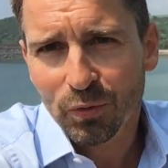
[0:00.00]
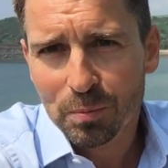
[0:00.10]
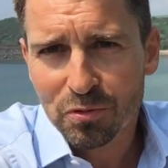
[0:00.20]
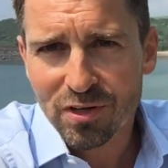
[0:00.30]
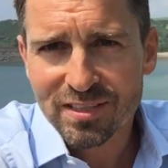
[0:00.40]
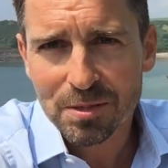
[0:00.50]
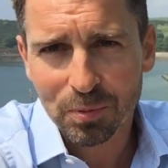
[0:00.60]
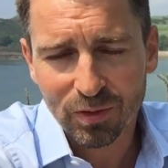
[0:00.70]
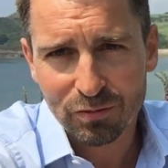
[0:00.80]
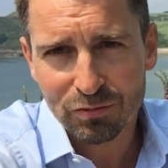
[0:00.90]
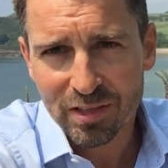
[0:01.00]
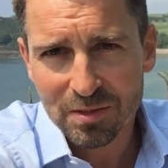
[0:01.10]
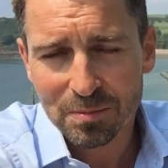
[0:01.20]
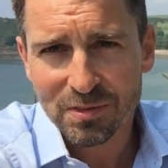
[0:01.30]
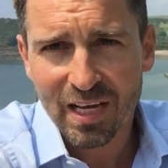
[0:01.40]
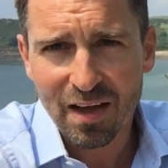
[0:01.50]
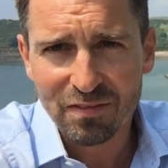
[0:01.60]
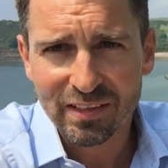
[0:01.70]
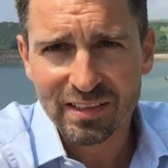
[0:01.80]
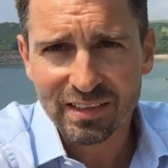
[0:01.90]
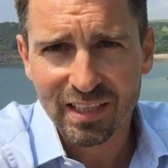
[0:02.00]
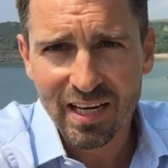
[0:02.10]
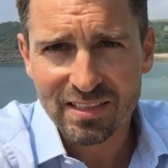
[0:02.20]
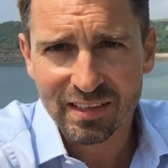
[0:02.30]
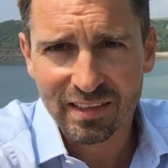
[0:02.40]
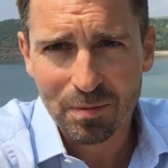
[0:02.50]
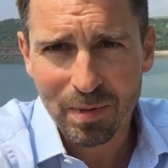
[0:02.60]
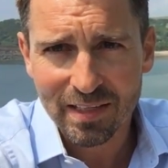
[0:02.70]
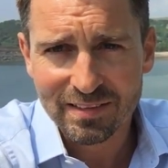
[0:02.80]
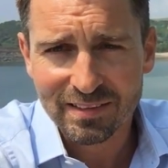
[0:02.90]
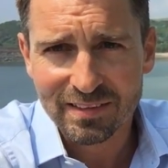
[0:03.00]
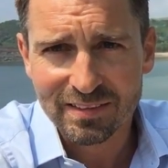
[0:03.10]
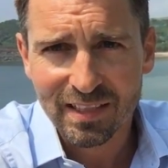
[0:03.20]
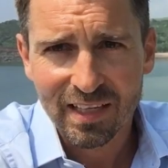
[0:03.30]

the principle of rhythms, having this connection in that matters.